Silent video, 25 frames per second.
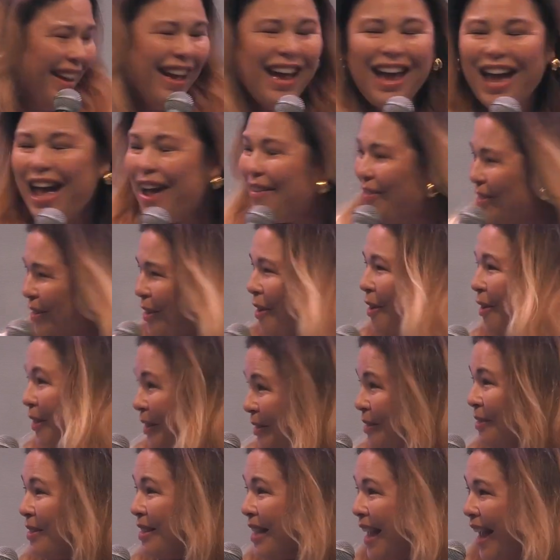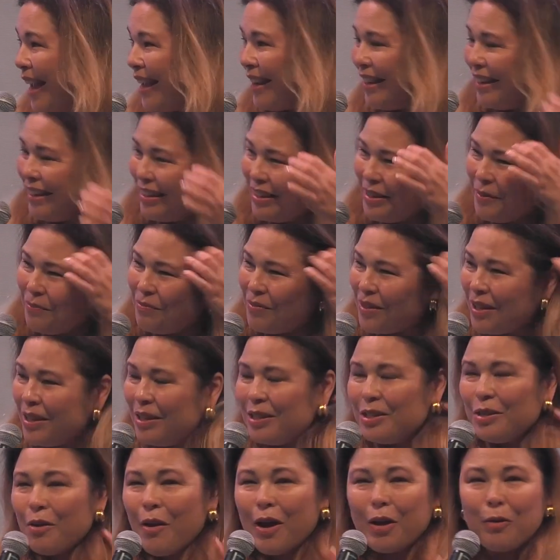I have to go into tech.
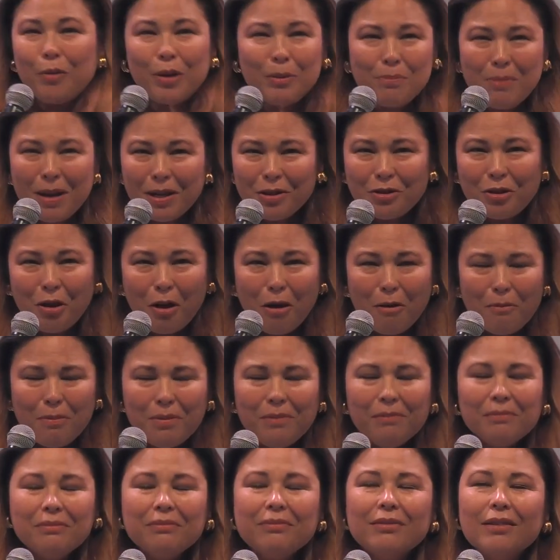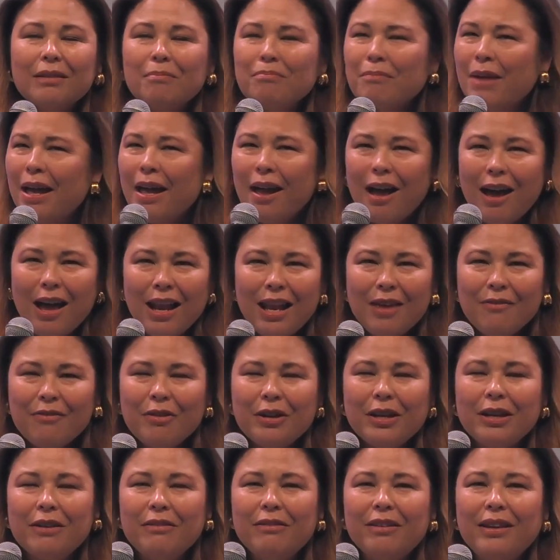So I quit my job, my high-level
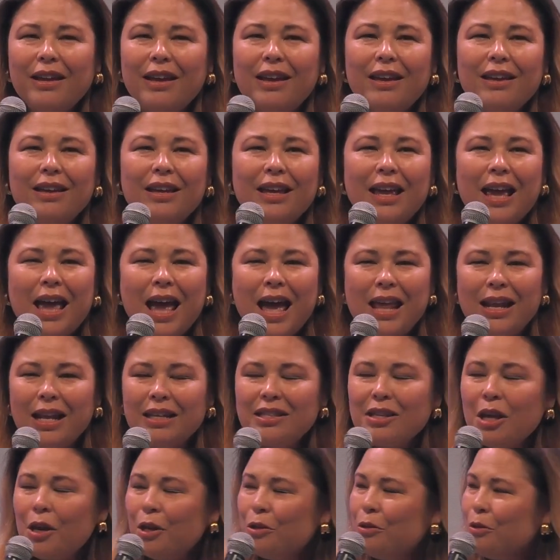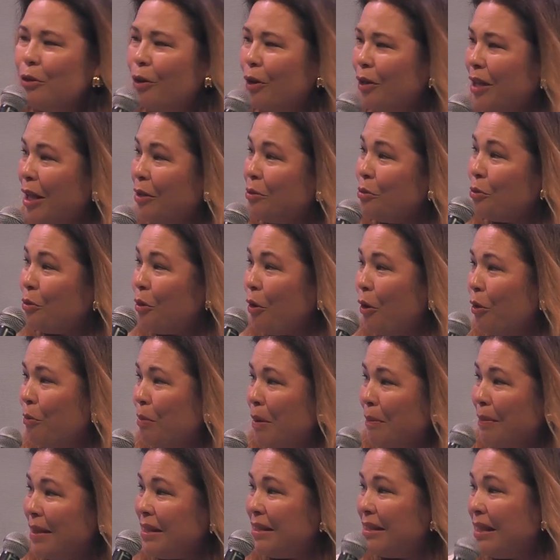career, and I started to learn how to code
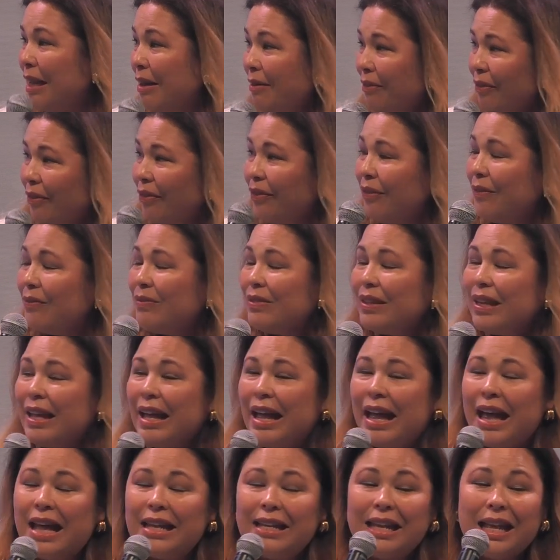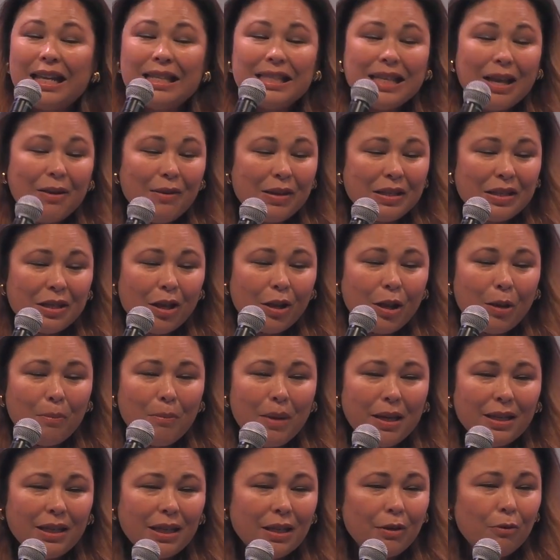by myself. And that's how I started
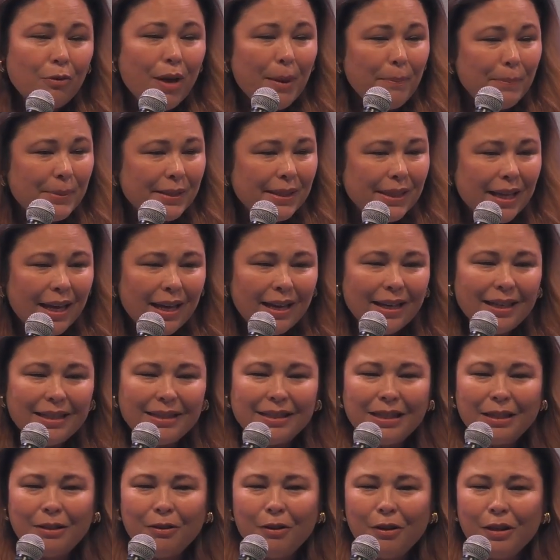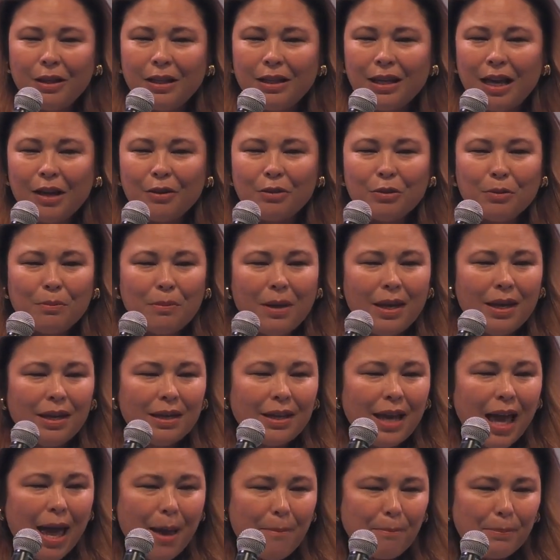making websites and learning how to
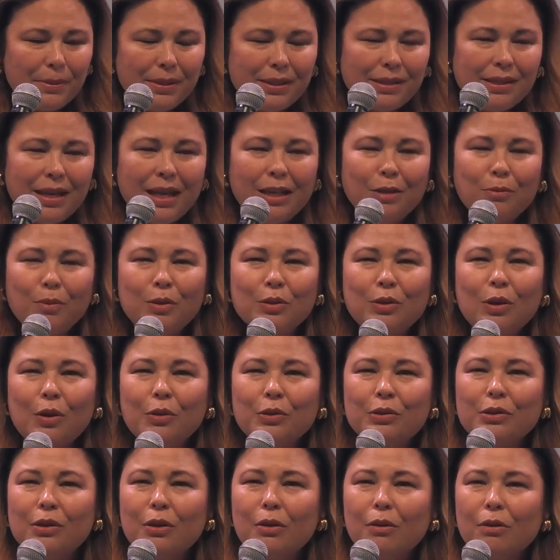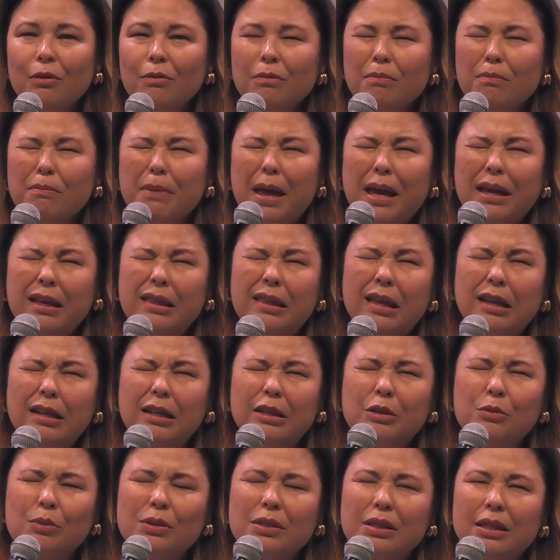make apps. And it was also, back then,
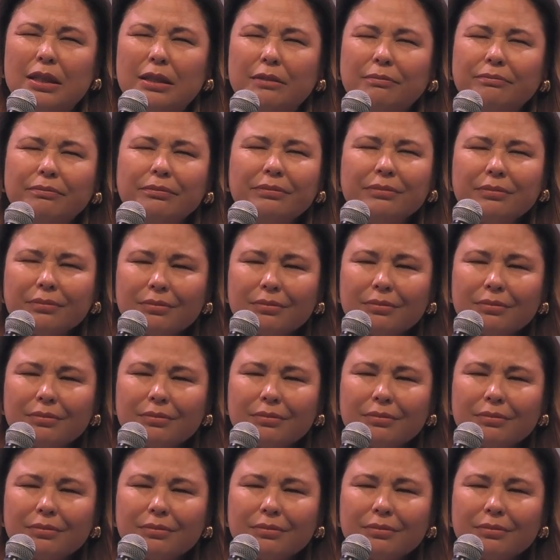it was in